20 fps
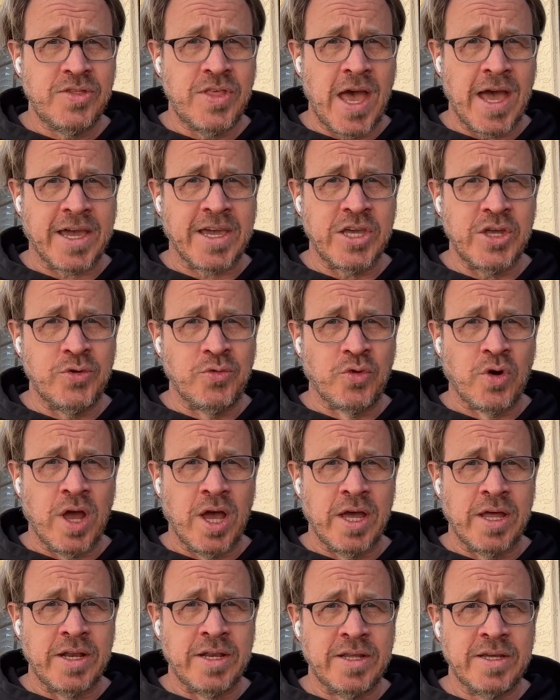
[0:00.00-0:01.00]
that can
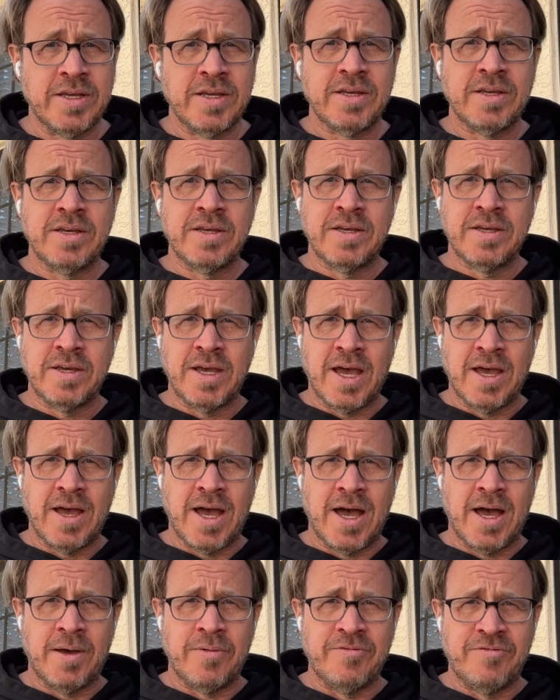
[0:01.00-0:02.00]
run
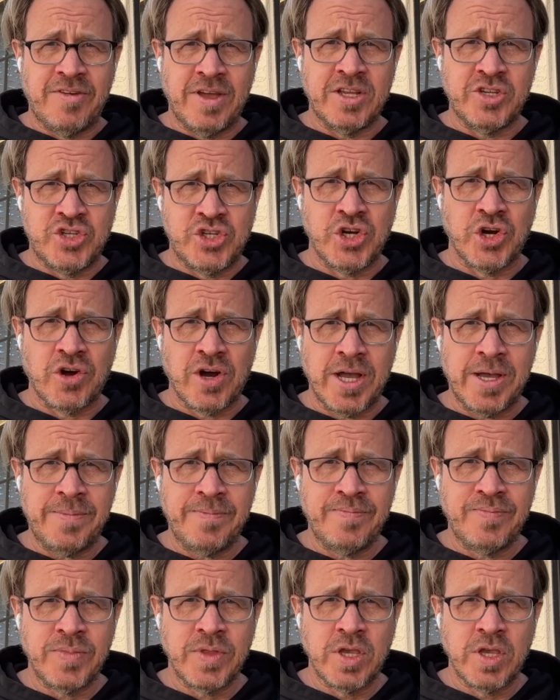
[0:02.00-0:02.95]
Ventura,